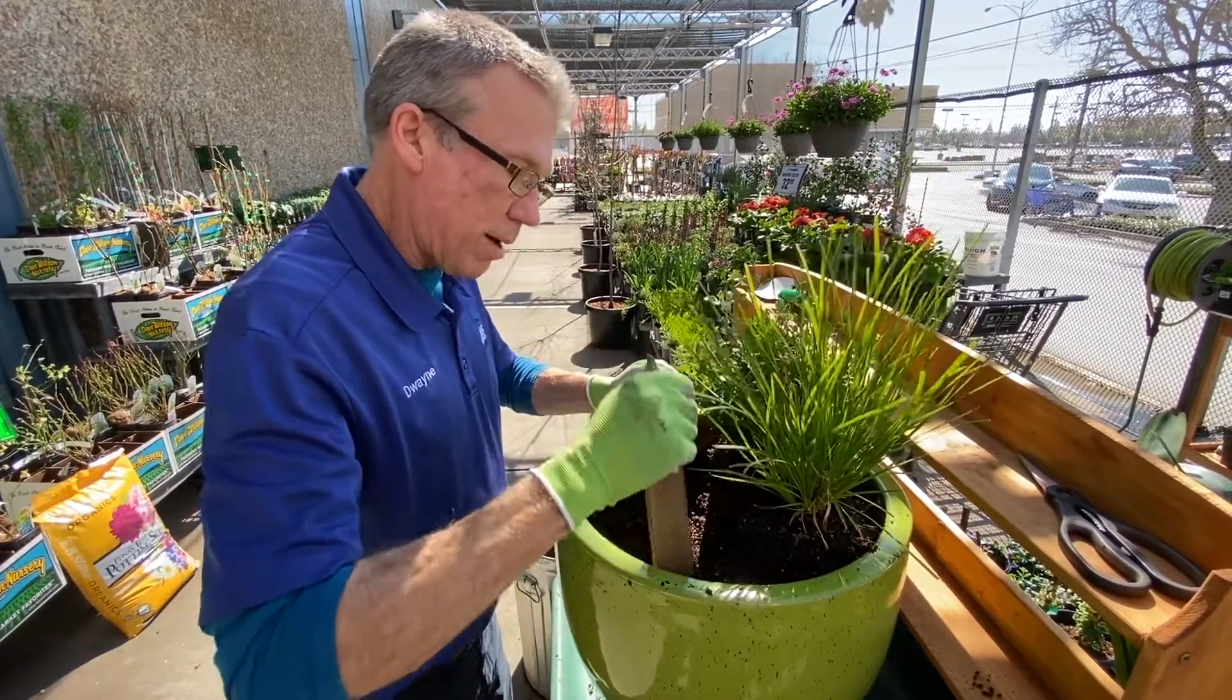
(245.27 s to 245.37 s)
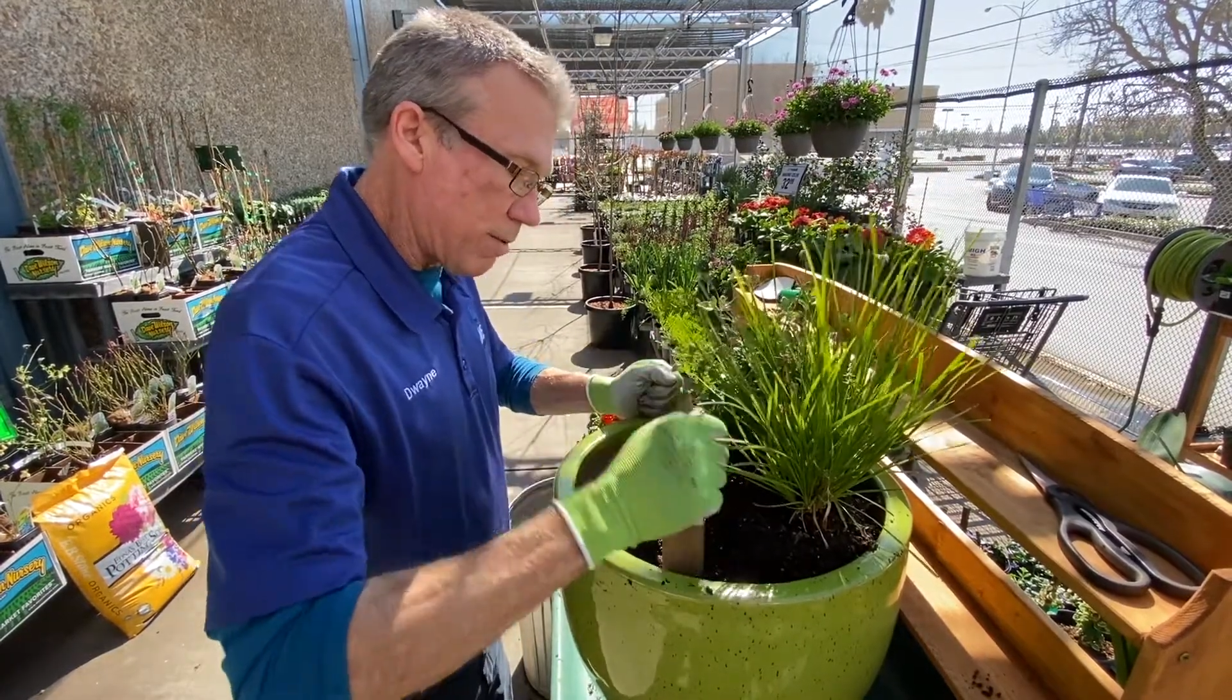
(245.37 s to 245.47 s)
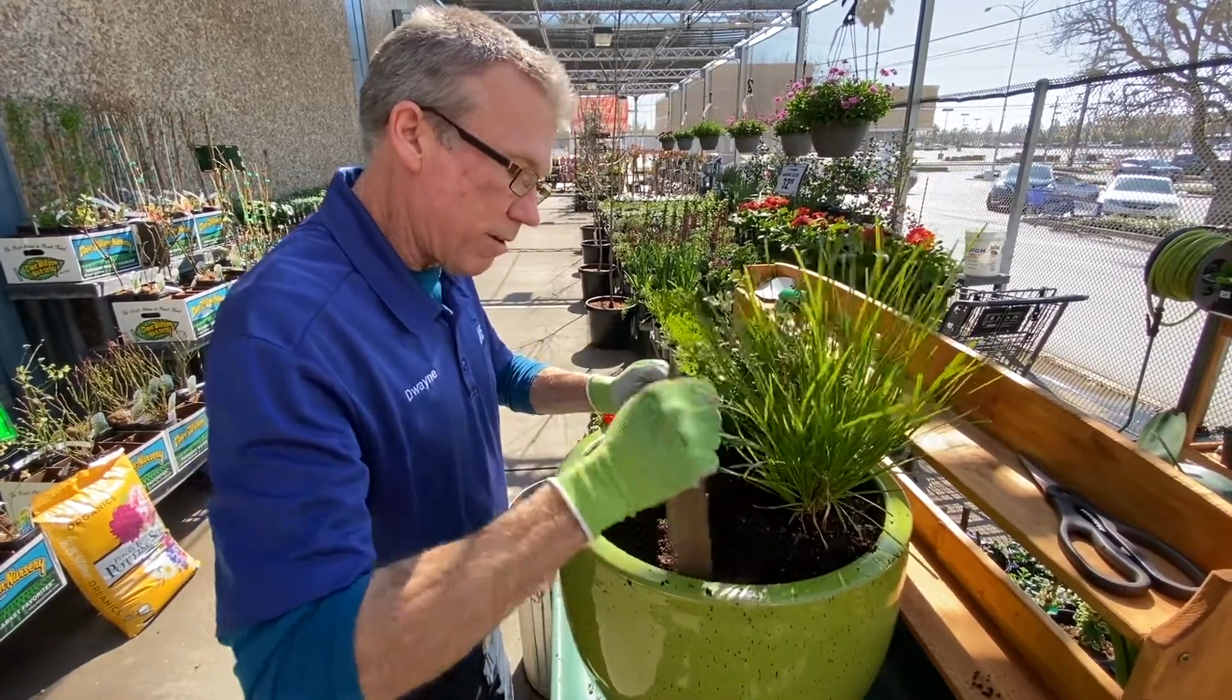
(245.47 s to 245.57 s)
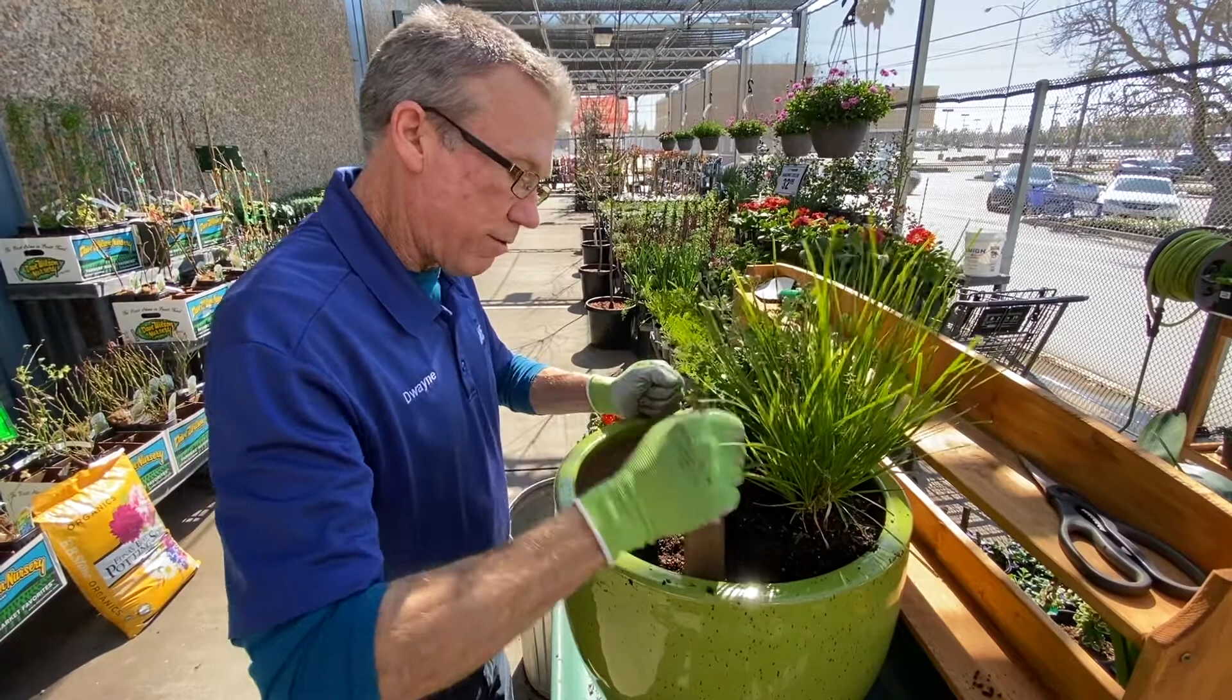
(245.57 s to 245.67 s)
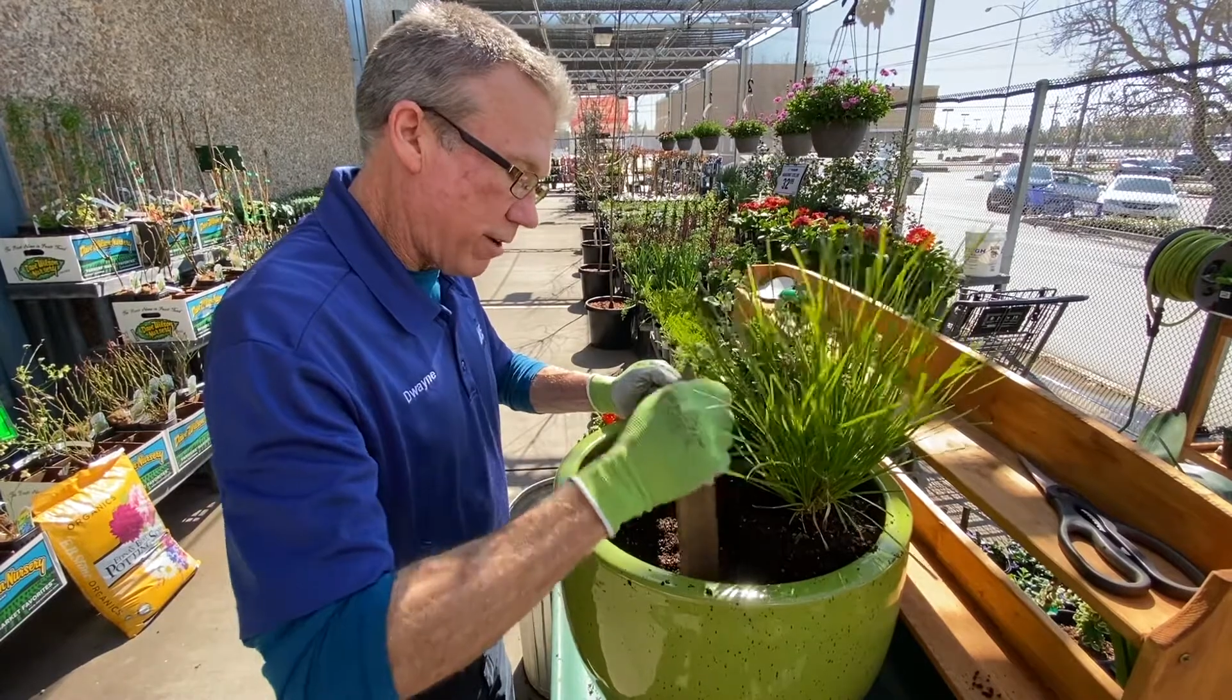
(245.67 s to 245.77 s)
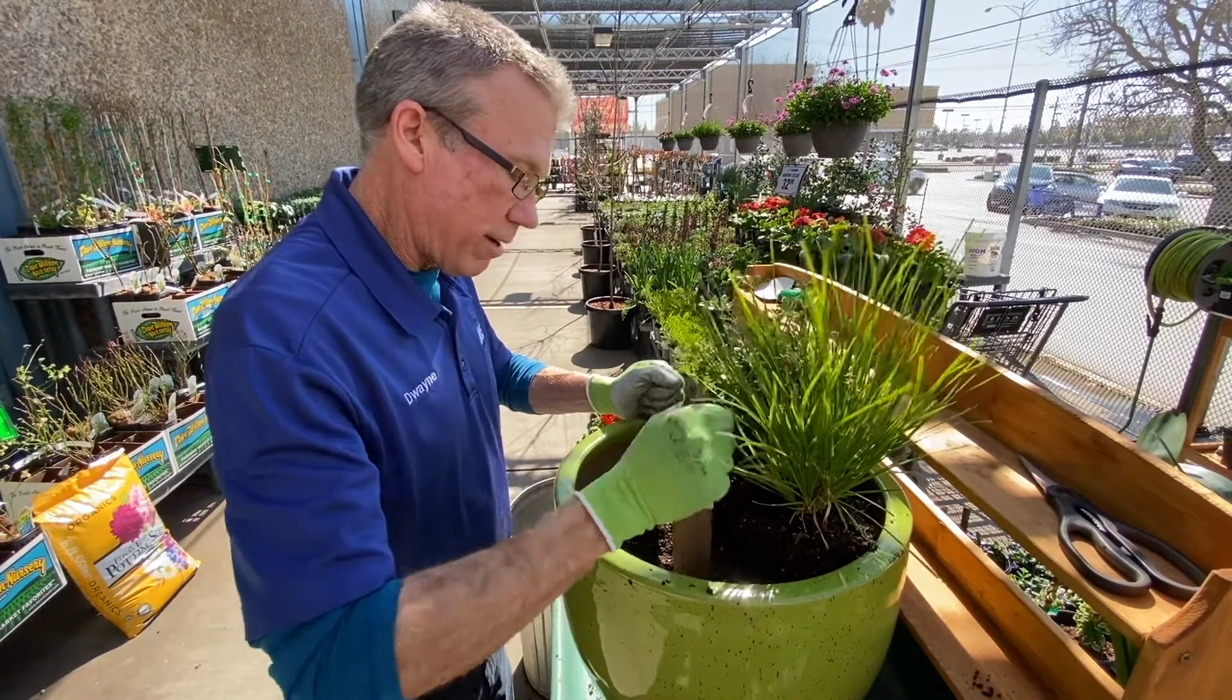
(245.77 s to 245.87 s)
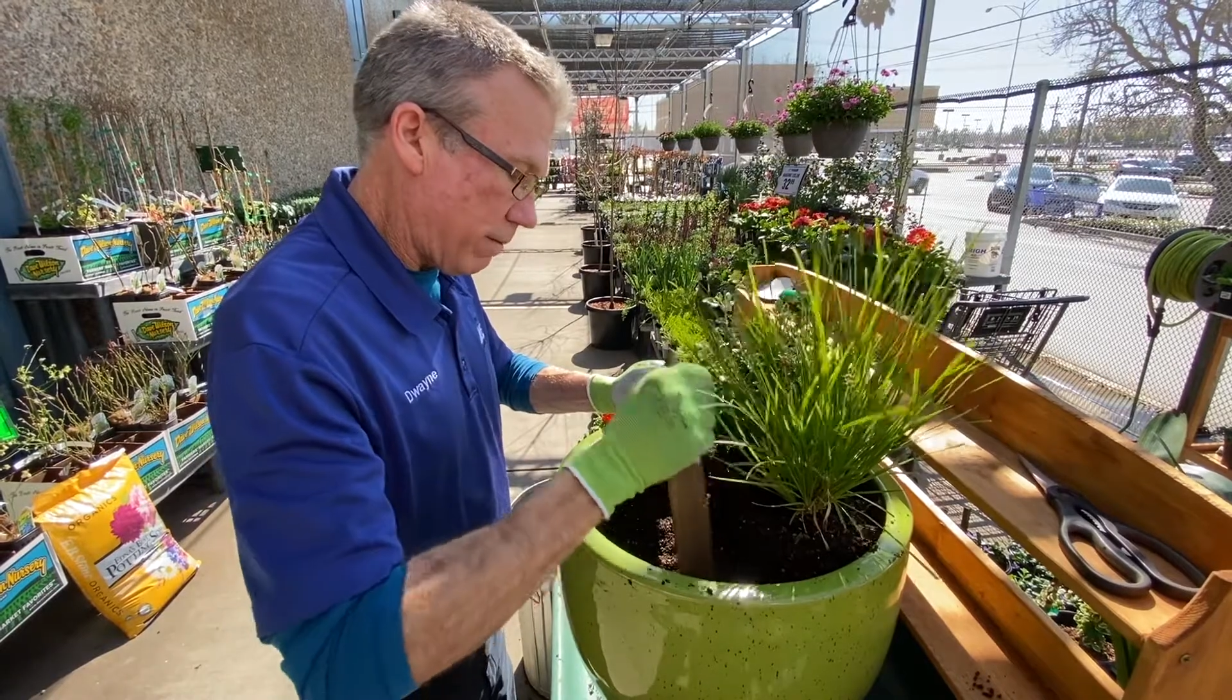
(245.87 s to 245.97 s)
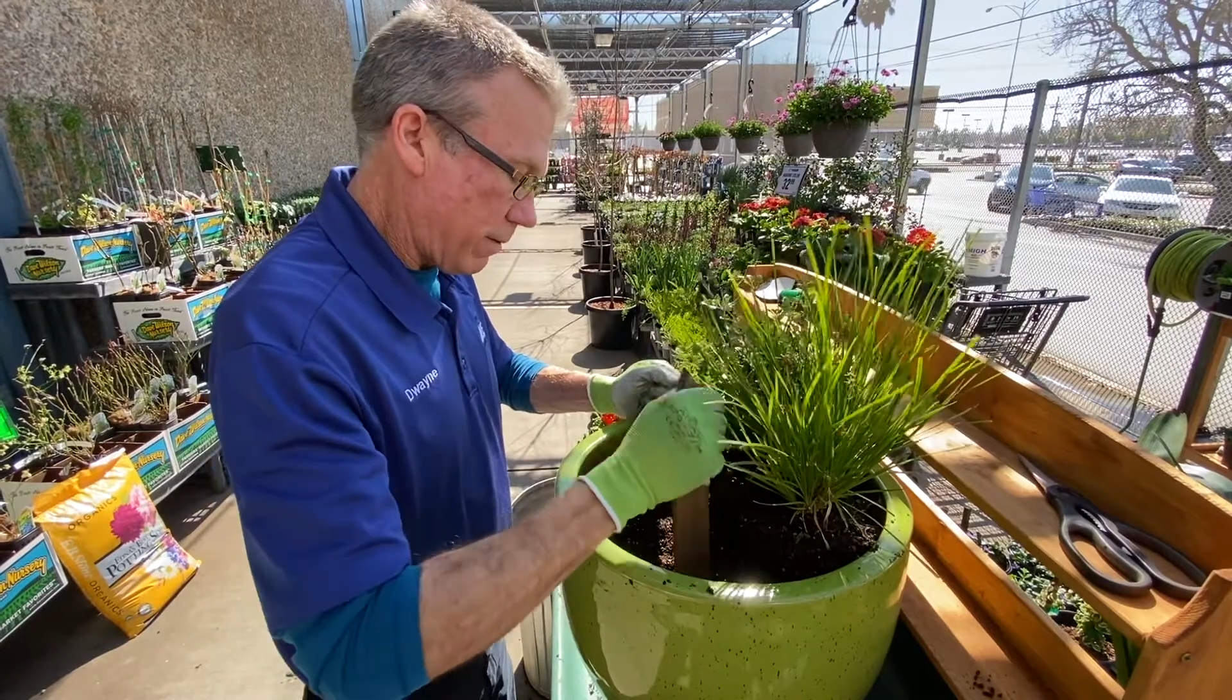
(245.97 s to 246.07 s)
of